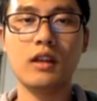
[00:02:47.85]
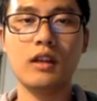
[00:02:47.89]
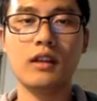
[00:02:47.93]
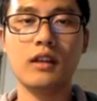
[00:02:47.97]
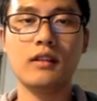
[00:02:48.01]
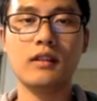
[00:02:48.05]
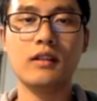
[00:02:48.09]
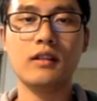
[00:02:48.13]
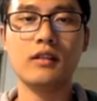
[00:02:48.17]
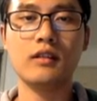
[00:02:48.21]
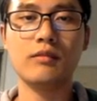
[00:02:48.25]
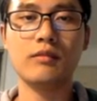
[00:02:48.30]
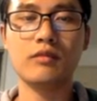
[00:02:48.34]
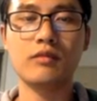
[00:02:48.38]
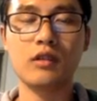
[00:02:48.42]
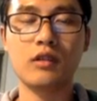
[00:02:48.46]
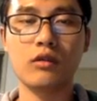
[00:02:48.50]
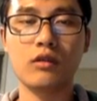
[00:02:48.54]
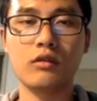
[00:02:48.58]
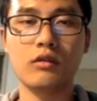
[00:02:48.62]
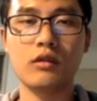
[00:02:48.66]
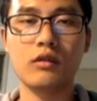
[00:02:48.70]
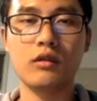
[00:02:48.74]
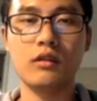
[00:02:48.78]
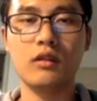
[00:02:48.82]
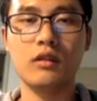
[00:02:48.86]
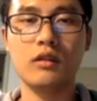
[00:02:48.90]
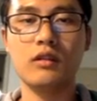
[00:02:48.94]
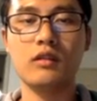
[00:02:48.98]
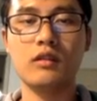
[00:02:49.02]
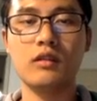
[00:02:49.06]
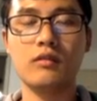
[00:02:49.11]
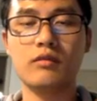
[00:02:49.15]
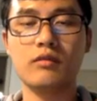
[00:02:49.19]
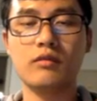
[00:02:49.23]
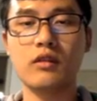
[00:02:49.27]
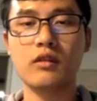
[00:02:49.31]
in this
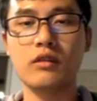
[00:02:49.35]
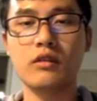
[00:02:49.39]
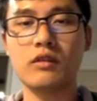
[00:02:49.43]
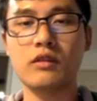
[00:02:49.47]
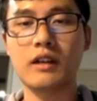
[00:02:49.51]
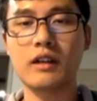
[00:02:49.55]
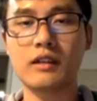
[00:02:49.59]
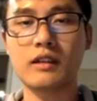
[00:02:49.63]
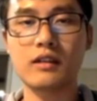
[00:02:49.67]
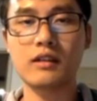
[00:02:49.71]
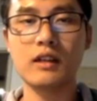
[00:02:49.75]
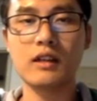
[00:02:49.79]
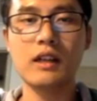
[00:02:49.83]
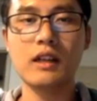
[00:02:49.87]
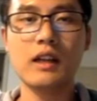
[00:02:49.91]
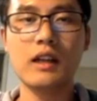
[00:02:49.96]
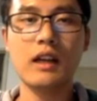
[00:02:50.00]
project,